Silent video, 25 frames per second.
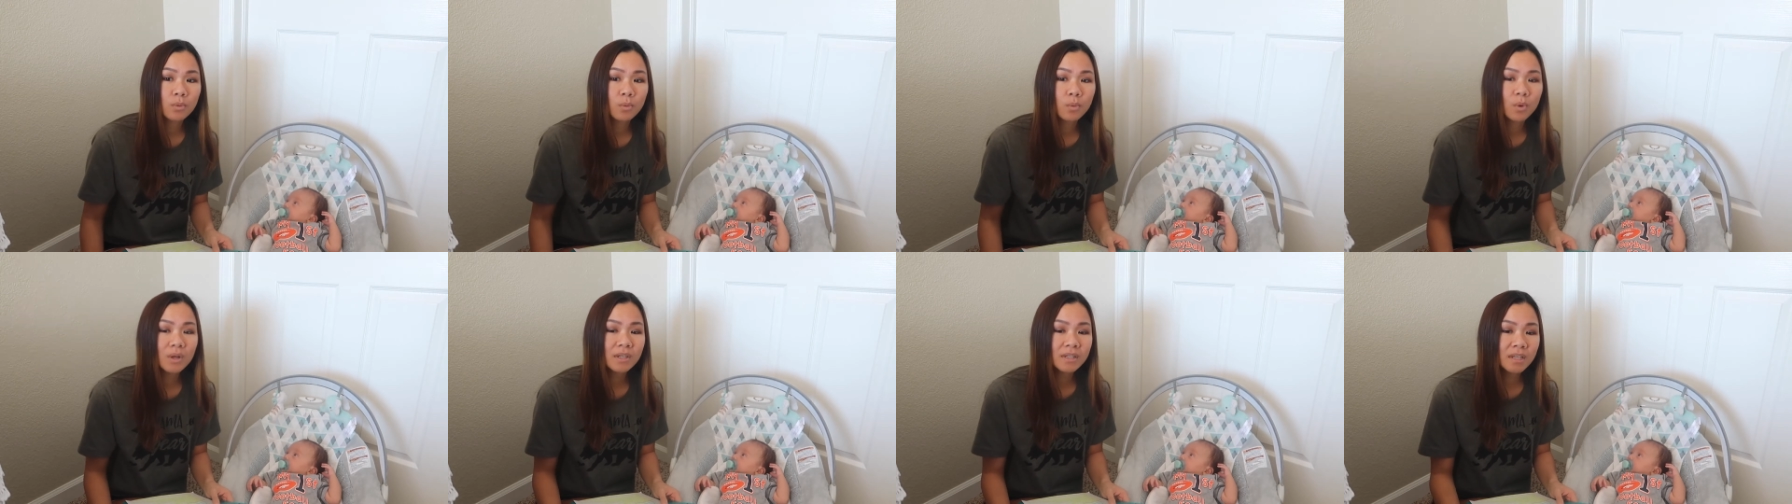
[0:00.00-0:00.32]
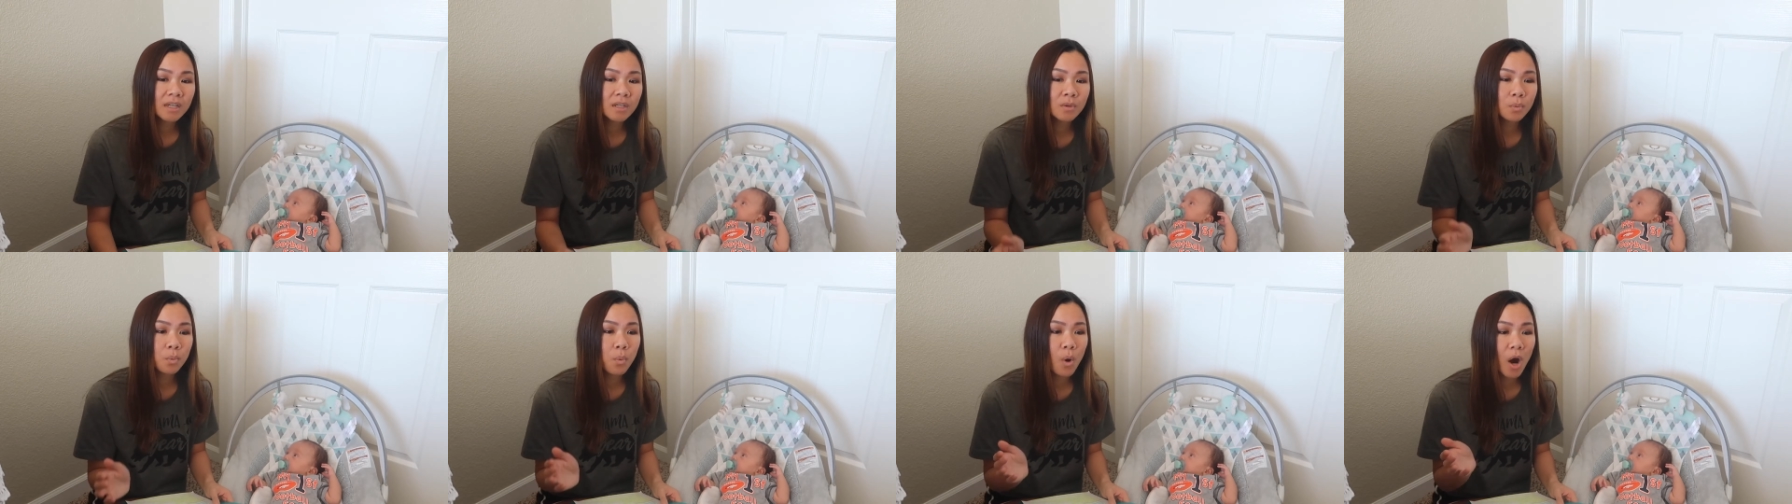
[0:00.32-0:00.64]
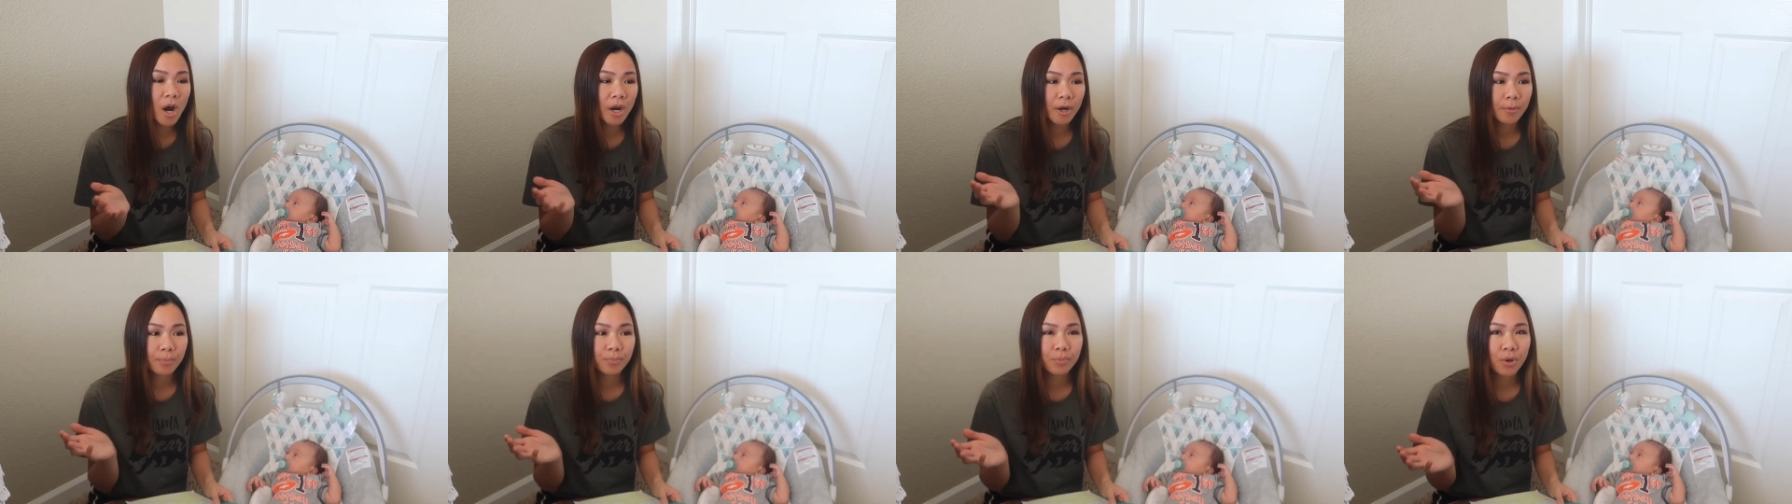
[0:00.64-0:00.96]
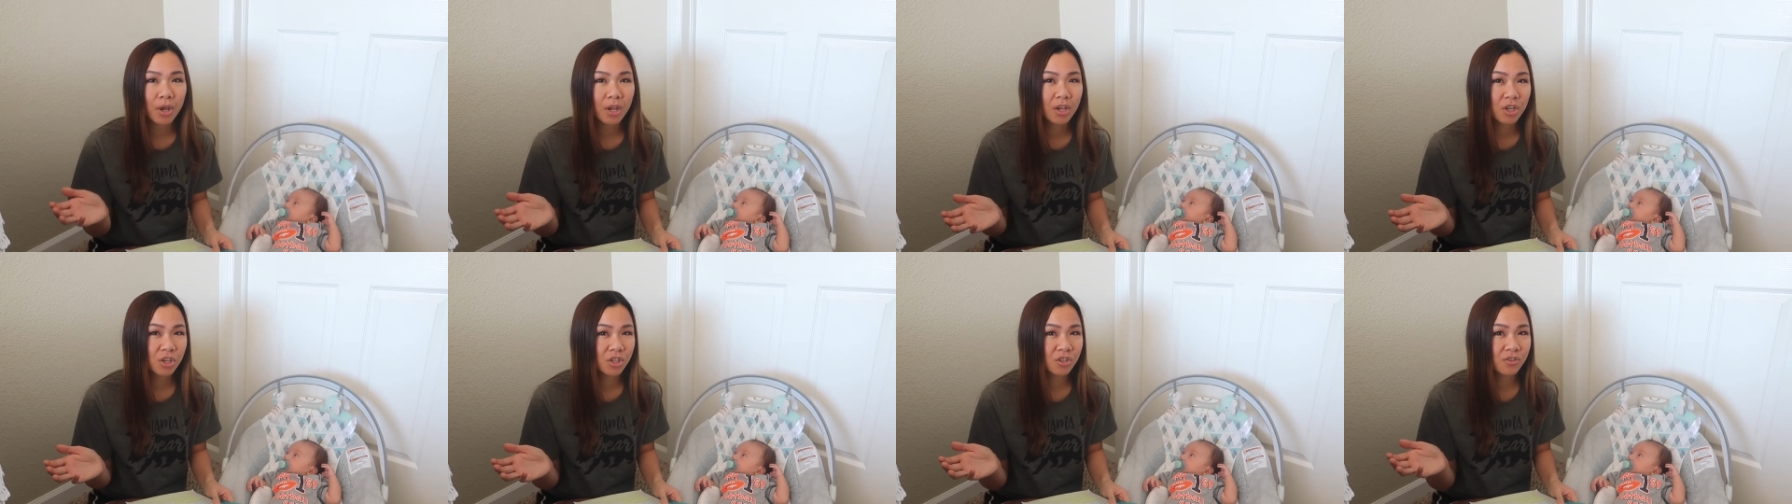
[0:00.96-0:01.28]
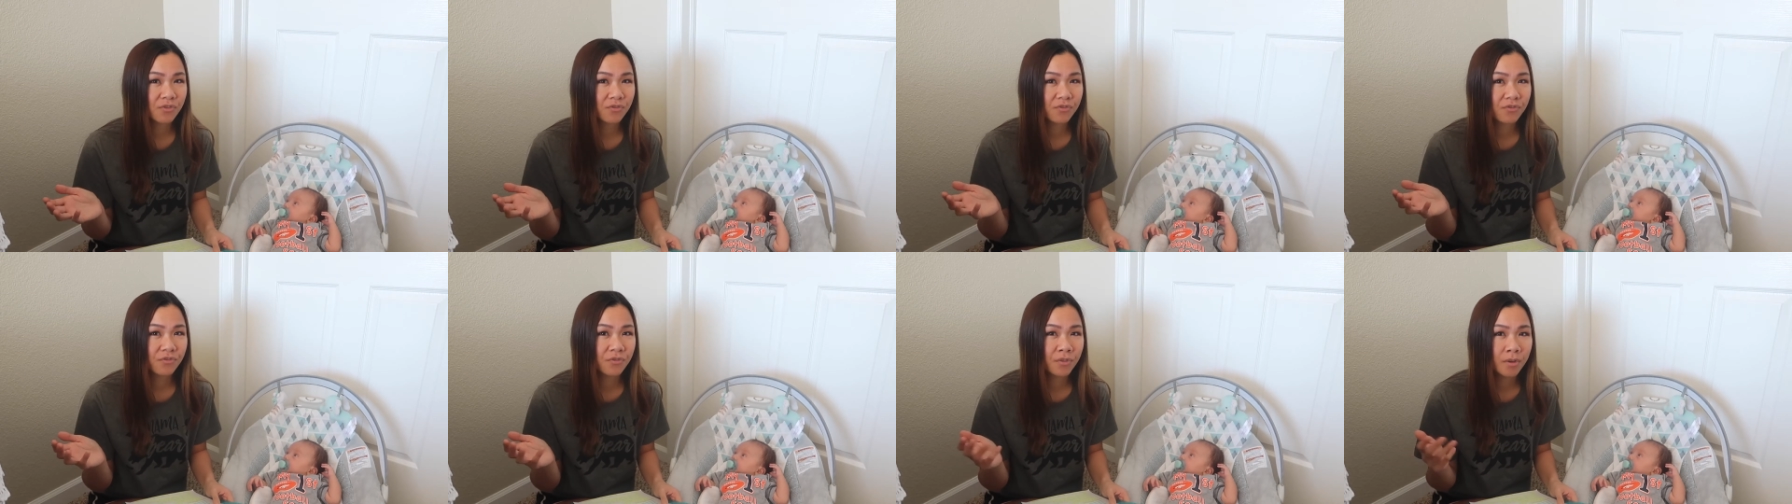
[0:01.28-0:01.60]
what does water
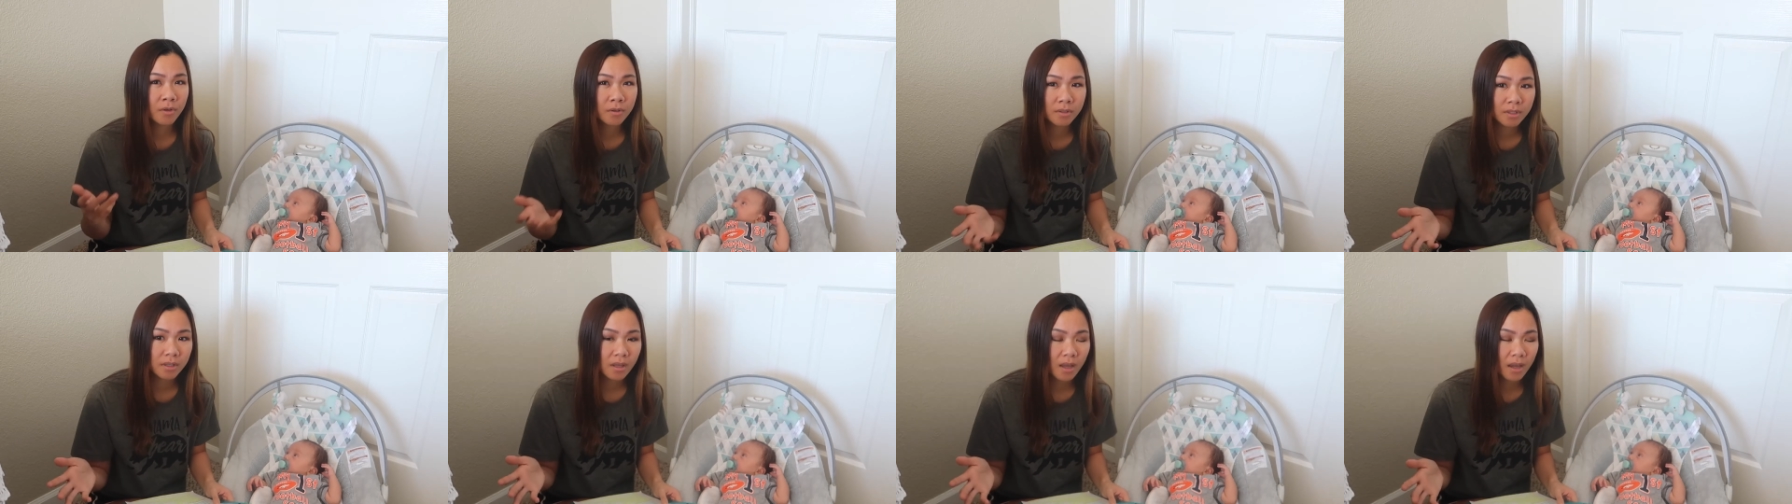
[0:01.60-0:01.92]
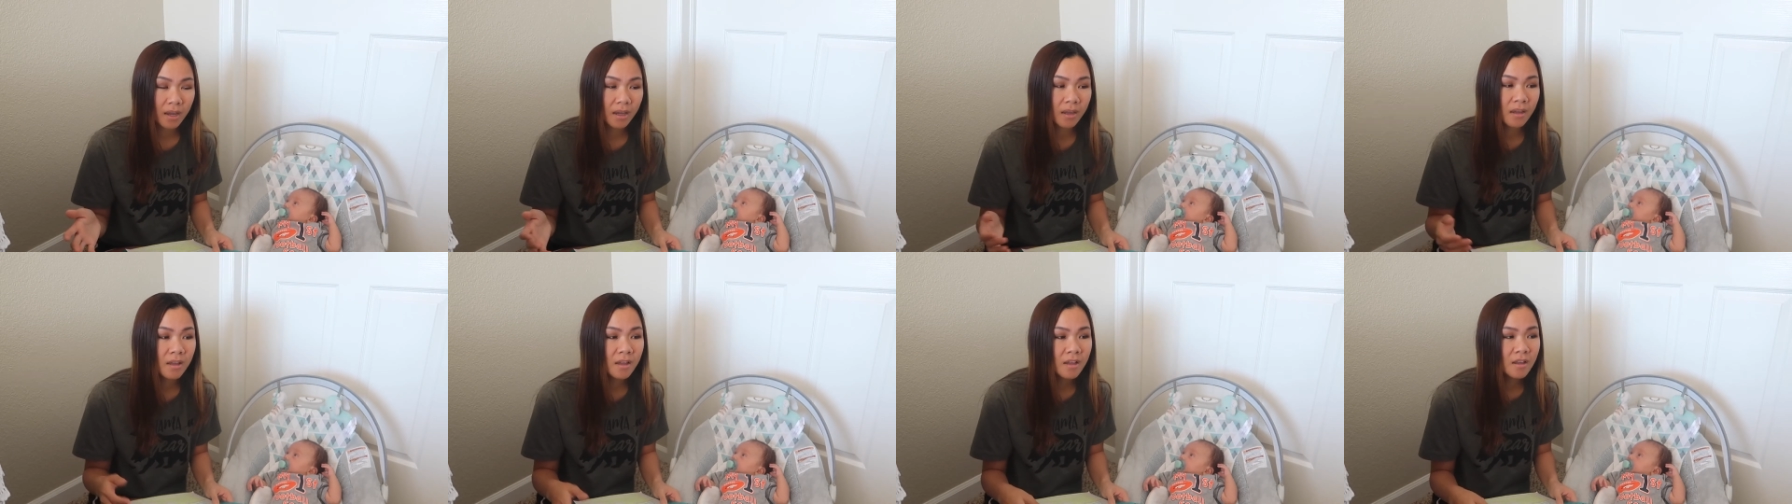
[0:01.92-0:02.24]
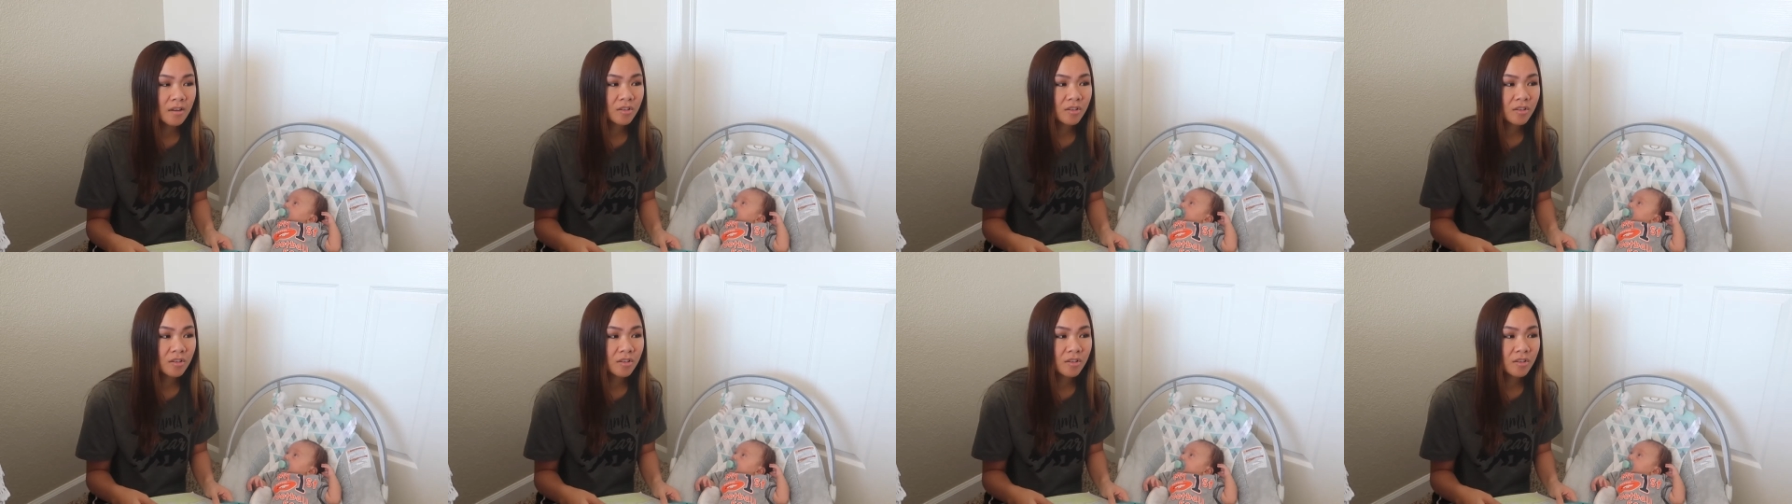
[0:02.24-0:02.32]
breakage feels like?